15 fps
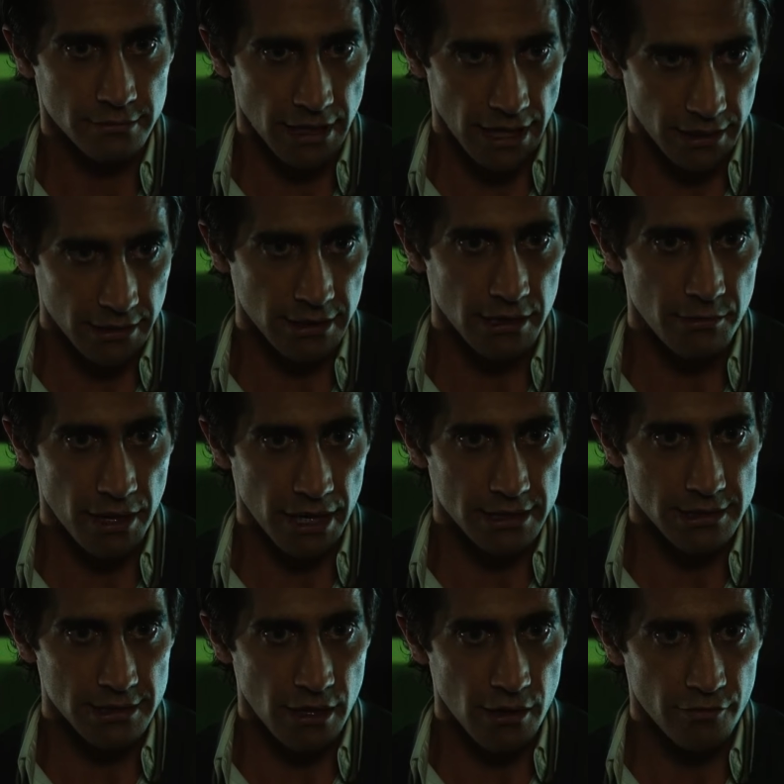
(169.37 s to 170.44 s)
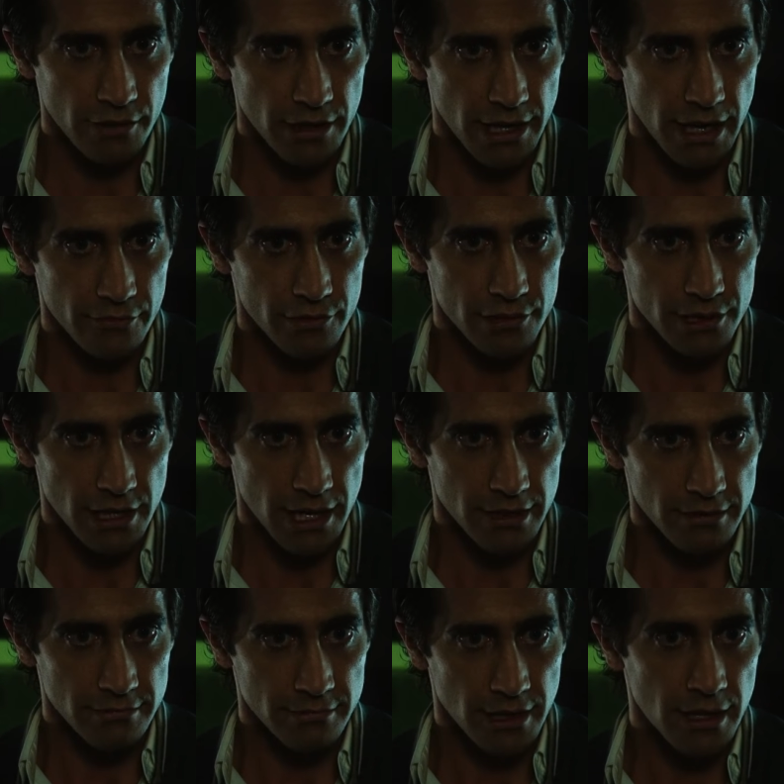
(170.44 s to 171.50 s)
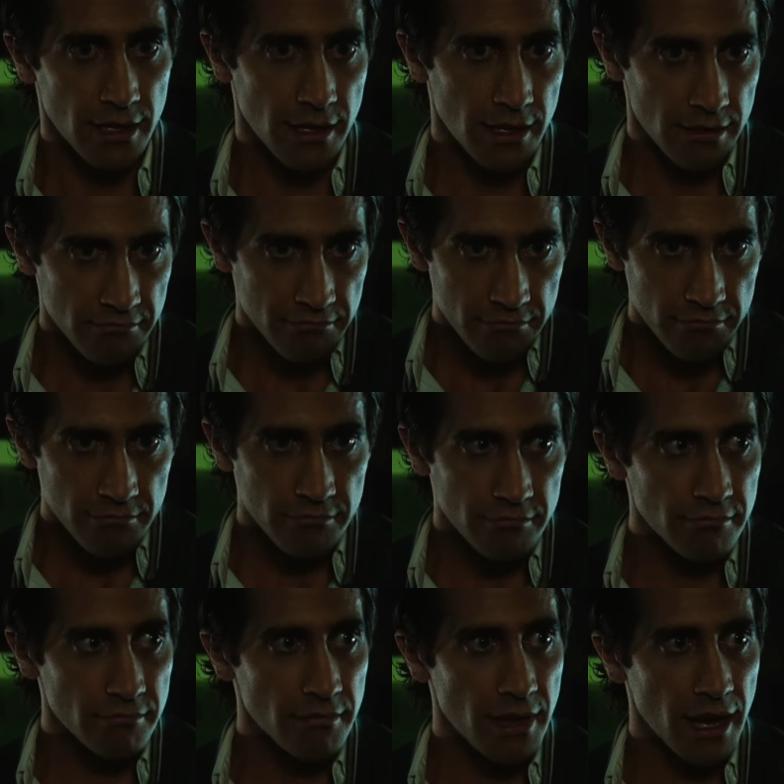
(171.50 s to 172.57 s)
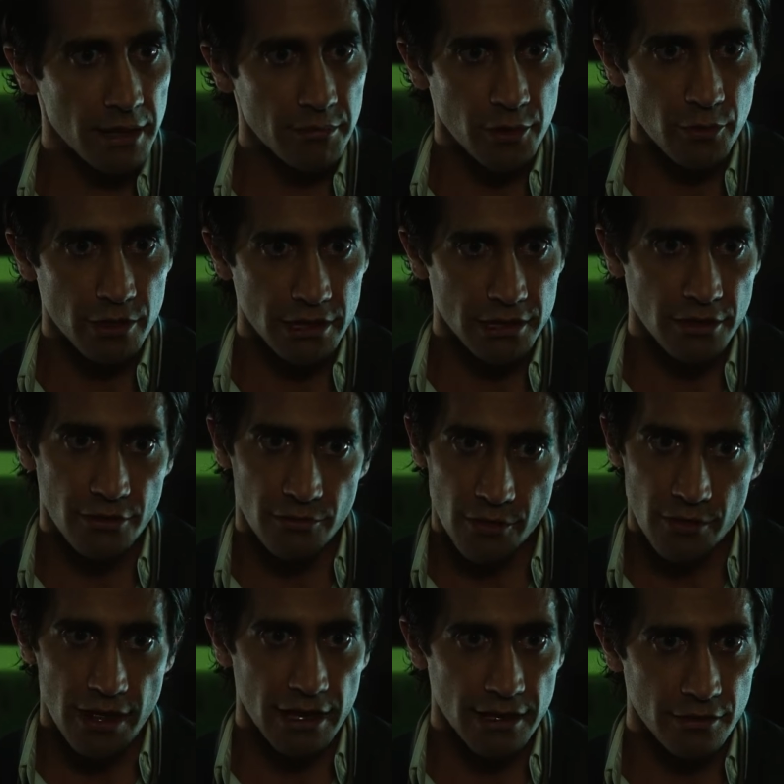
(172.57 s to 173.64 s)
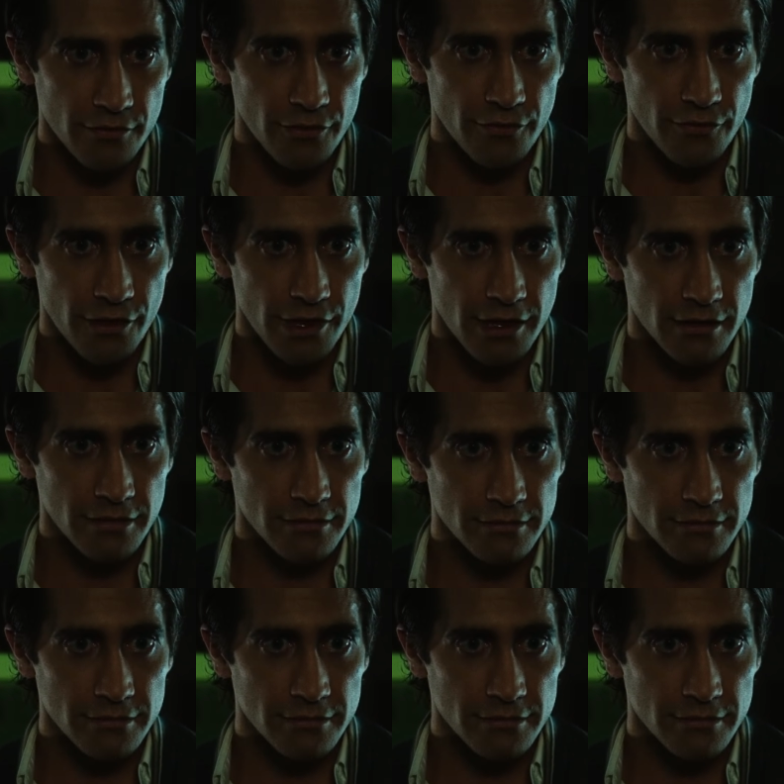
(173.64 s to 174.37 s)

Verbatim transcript: That could lead by itself on an average night. I'd be willing to throw that in for free.